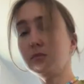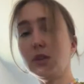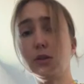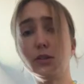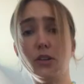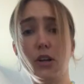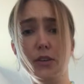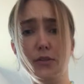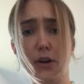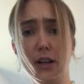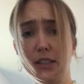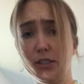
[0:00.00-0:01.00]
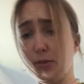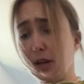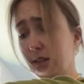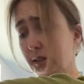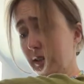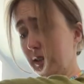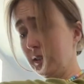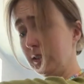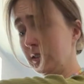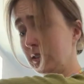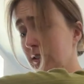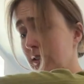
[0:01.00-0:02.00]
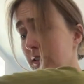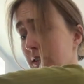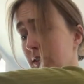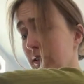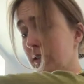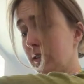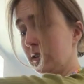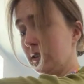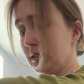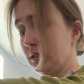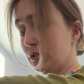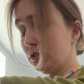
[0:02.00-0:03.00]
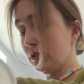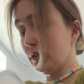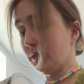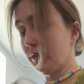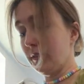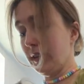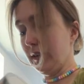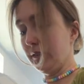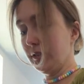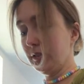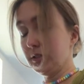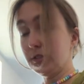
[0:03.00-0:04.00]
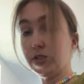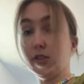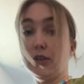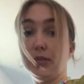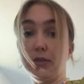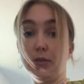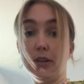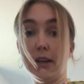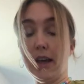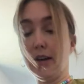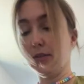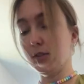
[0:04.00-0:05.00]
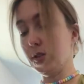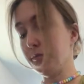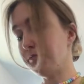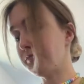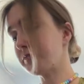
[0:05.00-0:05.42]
because olive oil has quite a strong flavor. So if you want to have a